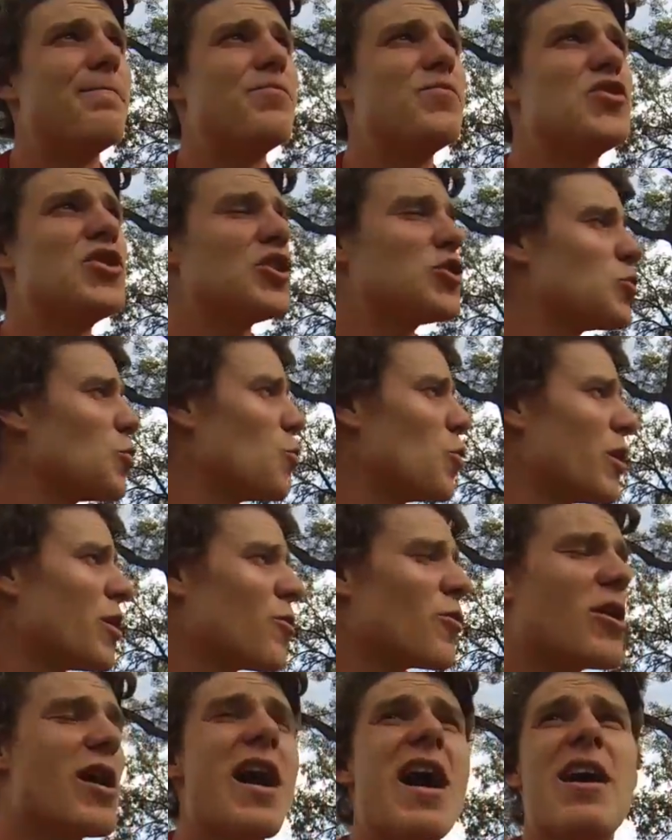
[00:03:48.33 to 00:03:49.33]
just where
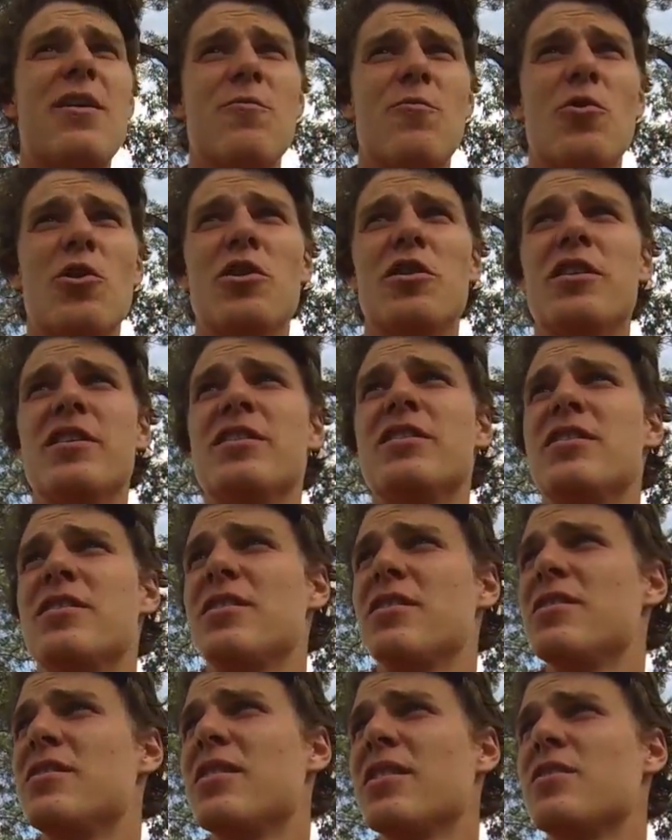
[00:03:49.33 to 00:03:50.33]
we're at and where the
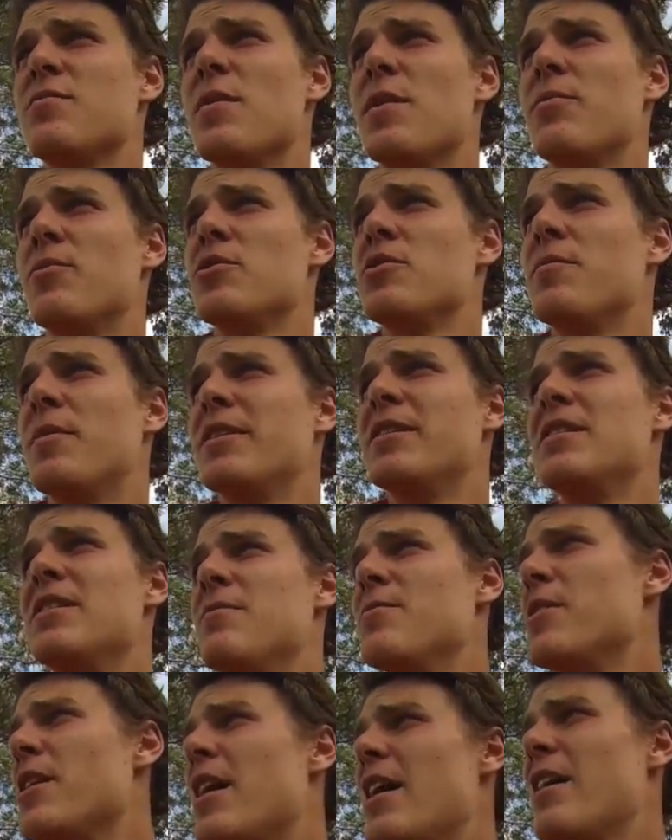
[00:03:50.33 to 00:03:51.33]
6 members of my team
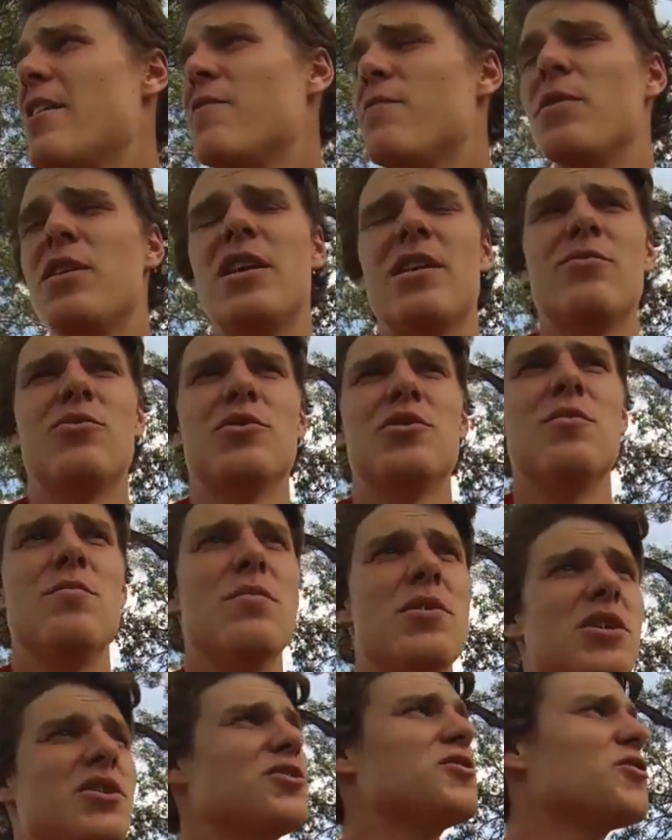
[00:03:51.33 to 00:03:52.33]
and I have been able to
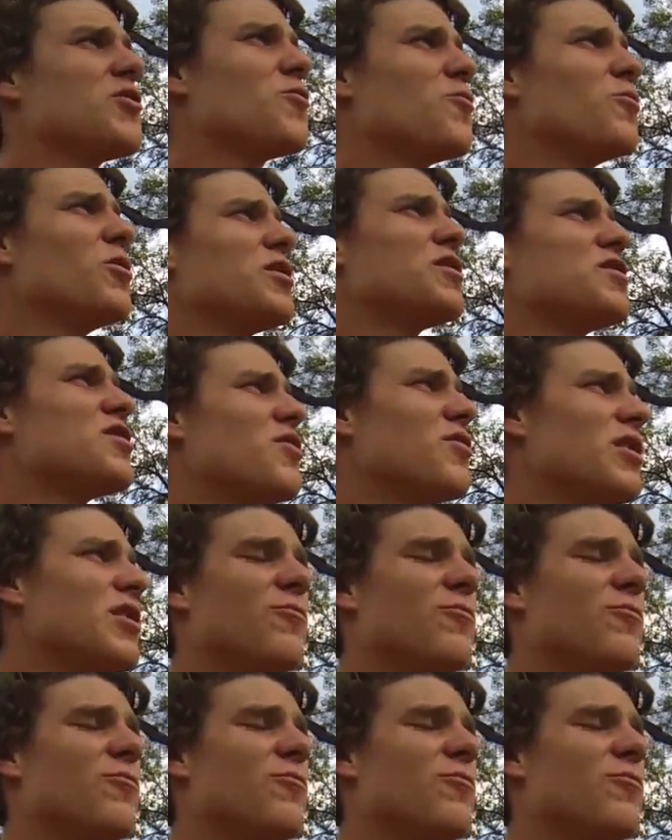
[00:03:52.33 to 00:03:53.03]
minister with Tony.